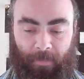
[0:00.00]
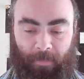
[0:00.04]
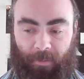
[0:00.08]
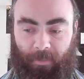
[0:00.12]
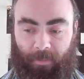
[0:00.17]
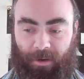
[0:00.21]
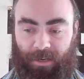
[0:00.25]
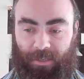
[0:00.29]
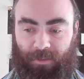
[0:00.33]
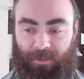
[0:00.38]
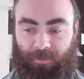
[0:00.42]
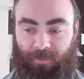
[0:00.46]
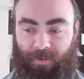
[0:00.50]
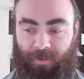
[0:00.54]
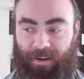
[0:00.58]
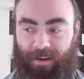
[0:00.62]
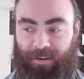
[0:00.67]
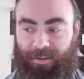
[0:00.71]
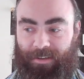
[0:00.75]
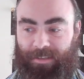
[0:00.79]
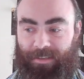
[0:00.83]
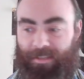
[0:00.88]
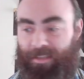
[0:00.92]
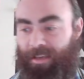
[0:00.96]
but as far
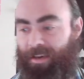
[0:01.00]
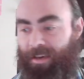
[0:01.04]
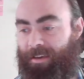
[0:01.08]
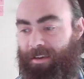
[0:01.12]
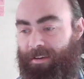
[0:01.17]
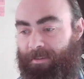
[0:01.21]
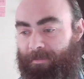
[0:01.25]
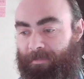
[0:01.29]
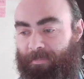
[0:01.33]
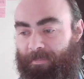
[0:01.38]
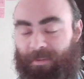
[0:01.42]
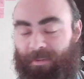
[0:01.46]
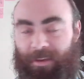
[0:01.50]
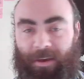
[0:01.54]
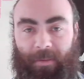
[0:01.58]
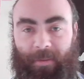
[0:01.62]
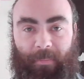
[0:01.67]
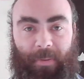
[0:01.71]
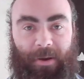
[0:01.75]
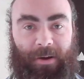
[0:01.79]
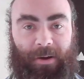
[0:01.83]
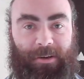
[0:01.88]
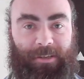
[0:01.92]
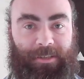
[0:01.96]
as like a
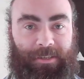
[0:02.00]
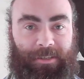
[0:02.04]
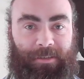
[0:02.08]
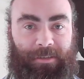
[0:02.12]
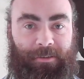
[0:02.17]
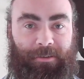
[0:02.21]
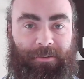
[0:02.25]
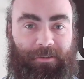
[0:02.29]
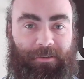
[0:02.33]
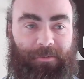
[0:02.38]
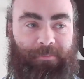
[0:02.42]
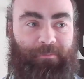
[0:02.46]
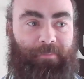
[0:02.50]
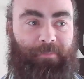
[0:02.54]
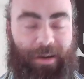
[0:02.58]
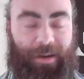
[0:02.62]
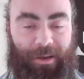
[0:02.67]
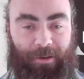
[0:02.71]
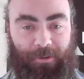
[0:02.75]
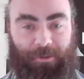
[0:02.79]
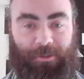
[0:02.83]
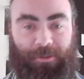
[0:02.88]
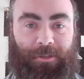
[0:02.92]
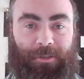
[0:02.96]
personal
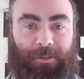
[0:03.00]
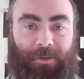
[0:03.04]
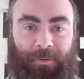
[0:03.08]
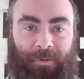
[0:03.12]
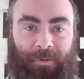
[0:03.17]
milestone